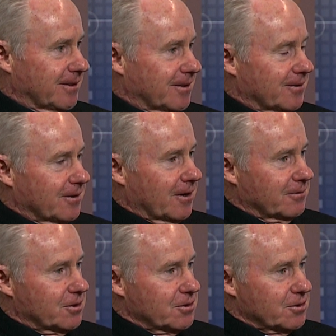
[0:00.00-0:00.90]
you know,
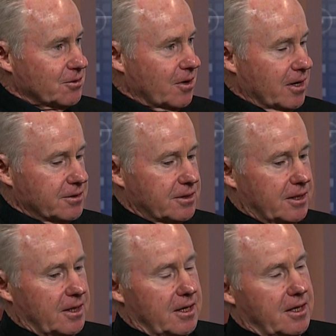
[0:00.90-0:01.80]
of Jesus Christ,
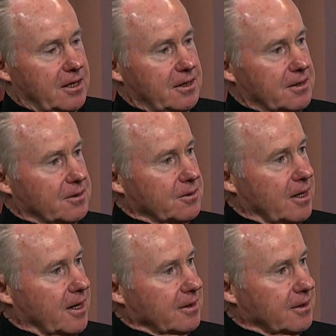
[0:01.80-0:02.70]
you know,
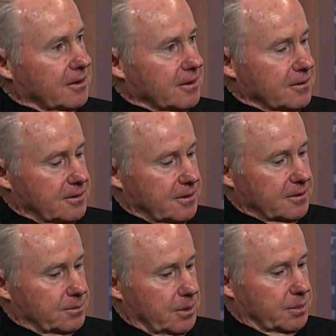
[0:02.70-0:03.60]
and I think as,
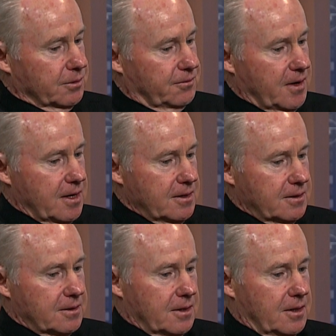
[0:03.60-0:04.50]
as people of
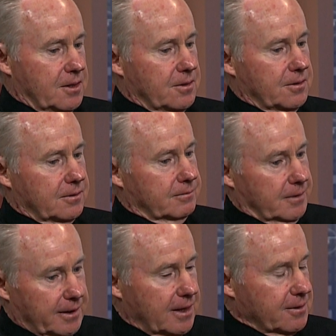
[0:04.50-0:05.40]
faith,
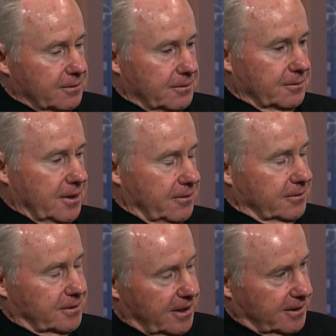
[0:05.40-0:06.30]
again, we
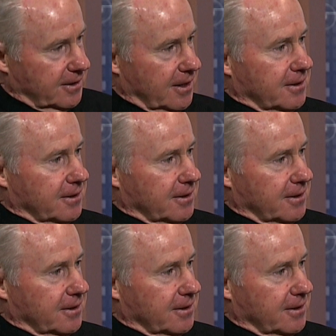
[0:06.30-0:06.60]
haven't taken that